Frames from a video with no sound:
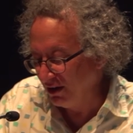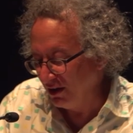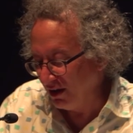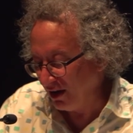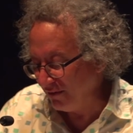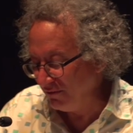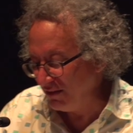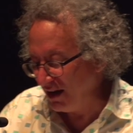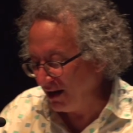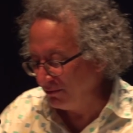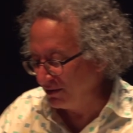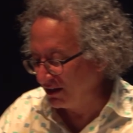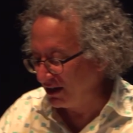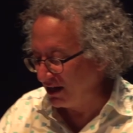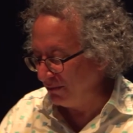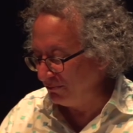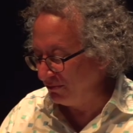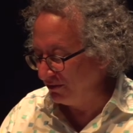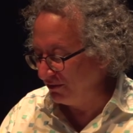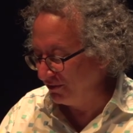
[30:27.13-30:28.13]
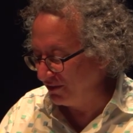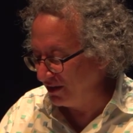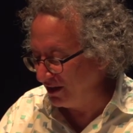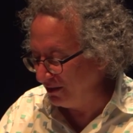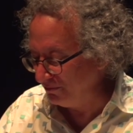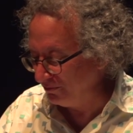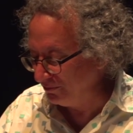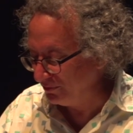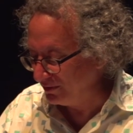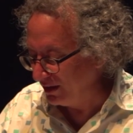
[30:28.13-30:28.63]
I've named a couple of
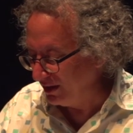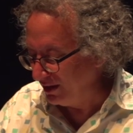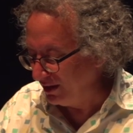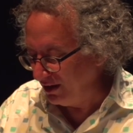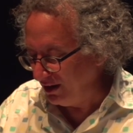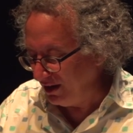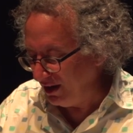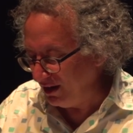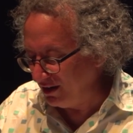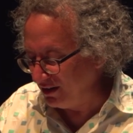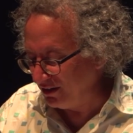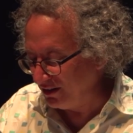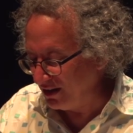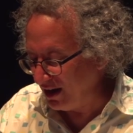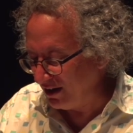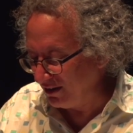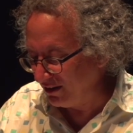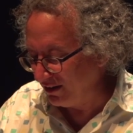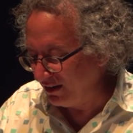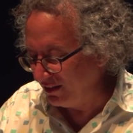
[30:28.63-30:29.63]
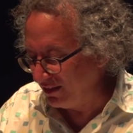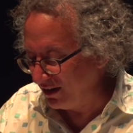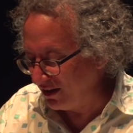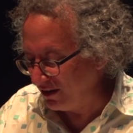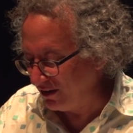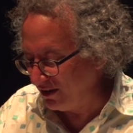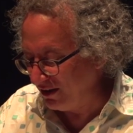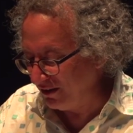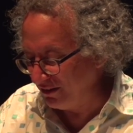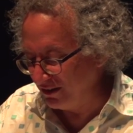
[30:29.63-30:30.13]
them, and undoubtedly there
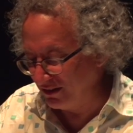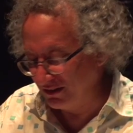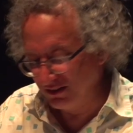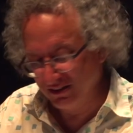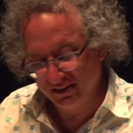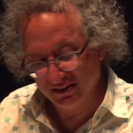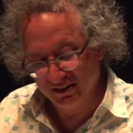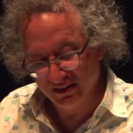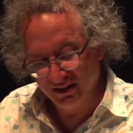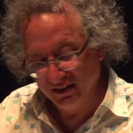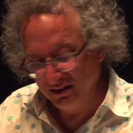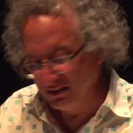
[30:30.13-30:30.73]
are others.